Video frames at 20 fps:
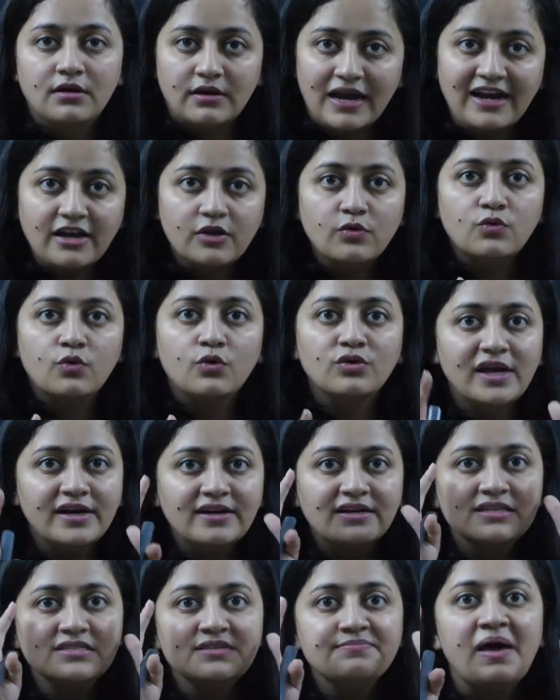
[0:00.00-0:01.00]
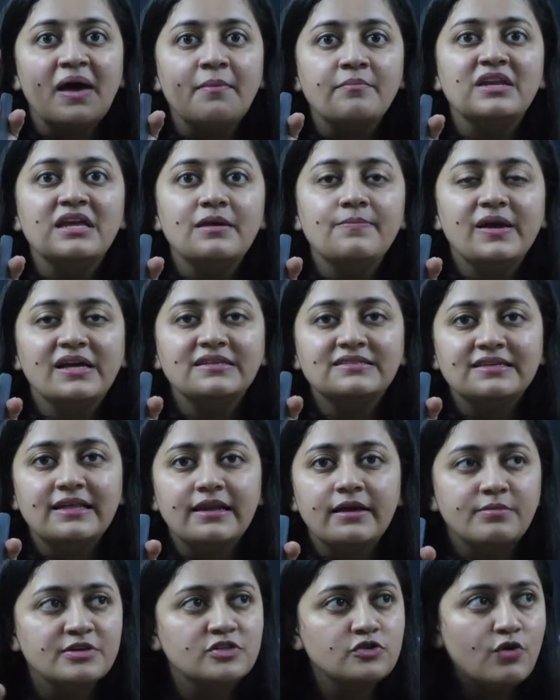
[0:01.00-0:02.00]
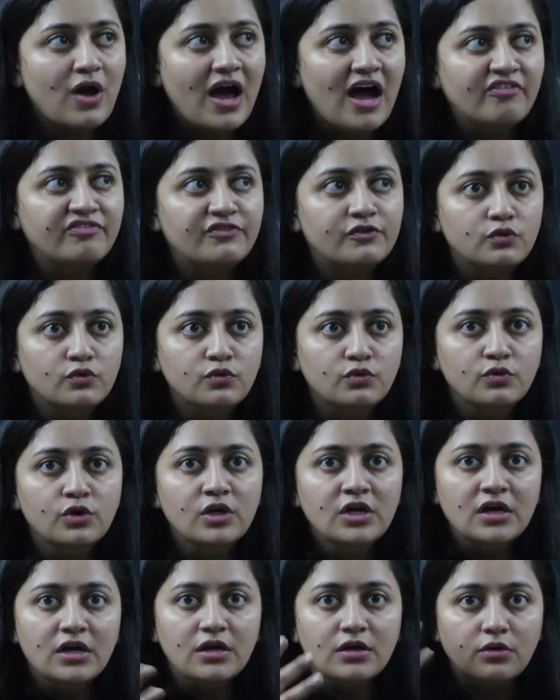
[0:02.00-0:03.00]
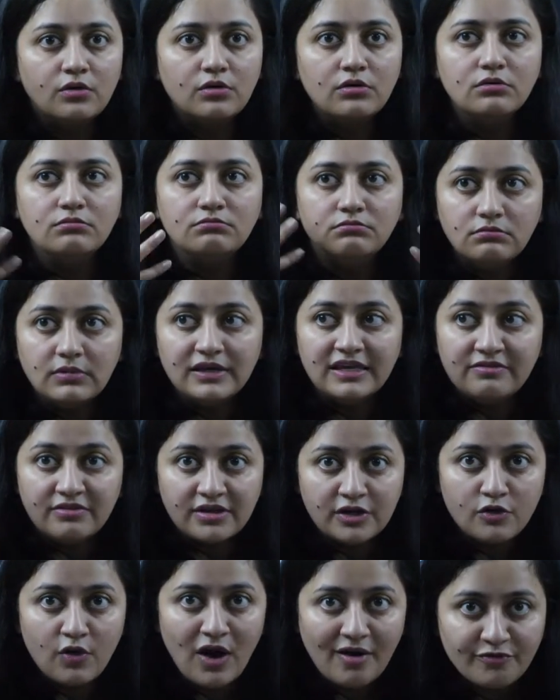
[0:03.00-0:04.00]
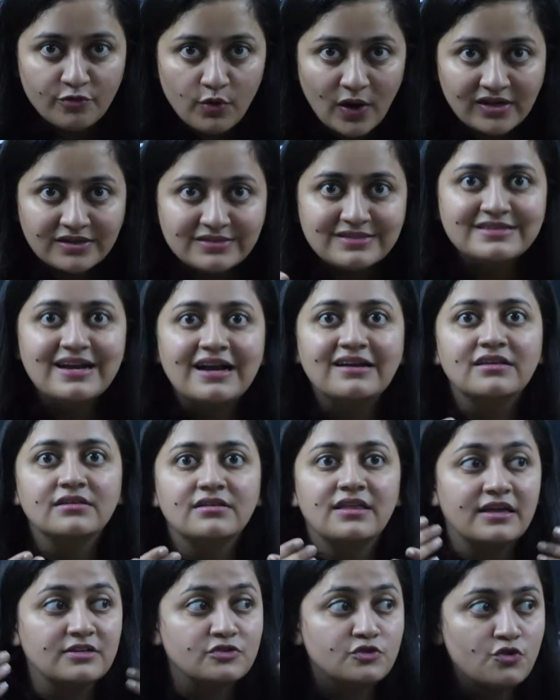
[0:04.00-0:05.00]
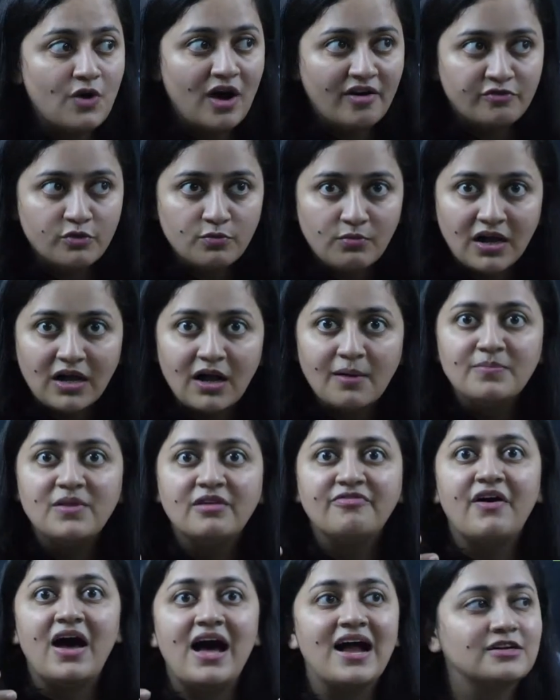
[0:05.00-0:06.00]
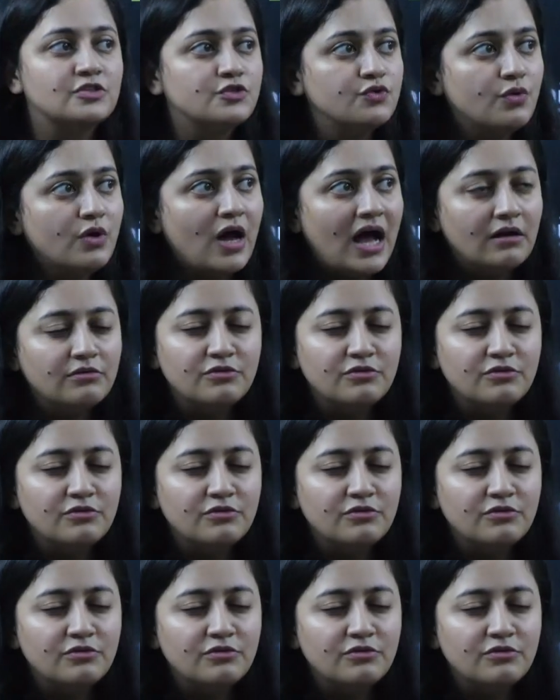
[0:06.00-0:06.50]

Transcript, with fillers: right you know that it is a memory based syllabus you have to you know even you have to understand the things you have to mug up the facts you,